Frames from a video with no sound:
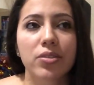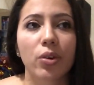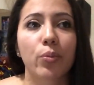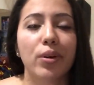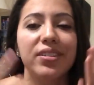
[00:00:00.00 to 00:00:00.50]

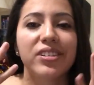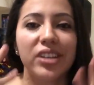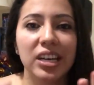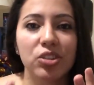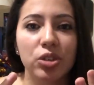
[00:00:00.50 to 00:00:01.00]
So
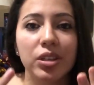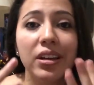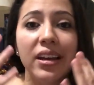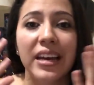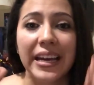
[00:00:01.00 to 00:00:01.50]
presentation
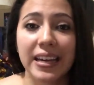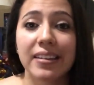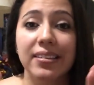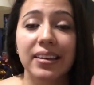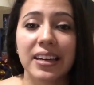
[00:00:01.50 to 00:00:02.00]

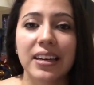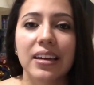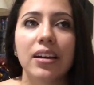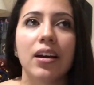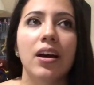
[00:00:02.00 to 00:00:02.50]
is the key.